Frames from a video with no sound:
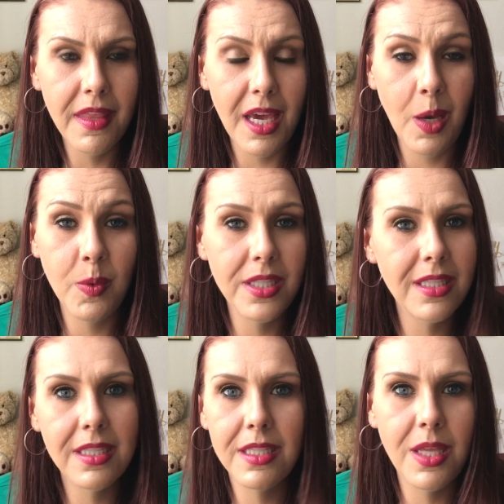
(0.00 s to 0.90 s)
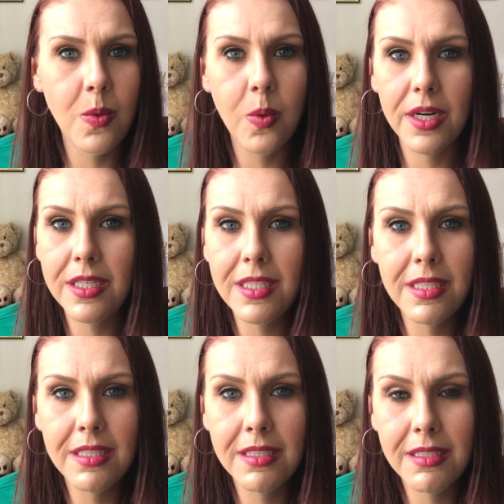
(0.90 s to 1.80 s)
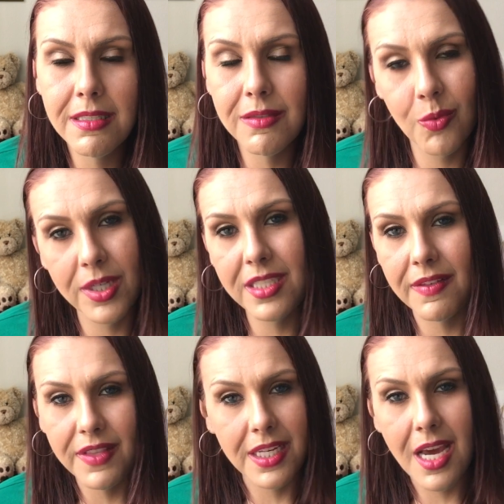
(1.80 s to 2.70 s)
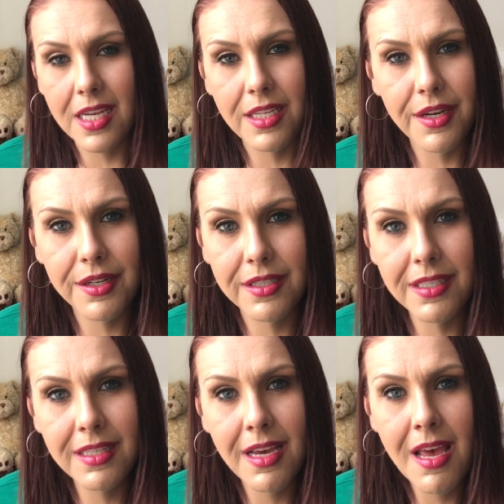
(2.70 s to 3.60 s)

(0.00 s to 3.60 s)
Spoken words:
It was the worst of the 9 years.